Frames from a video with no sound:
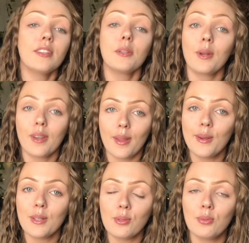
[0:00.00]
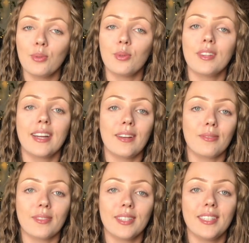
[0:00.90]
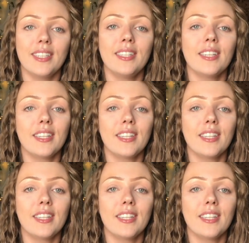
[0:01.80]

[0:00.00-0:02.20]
So another tool that I really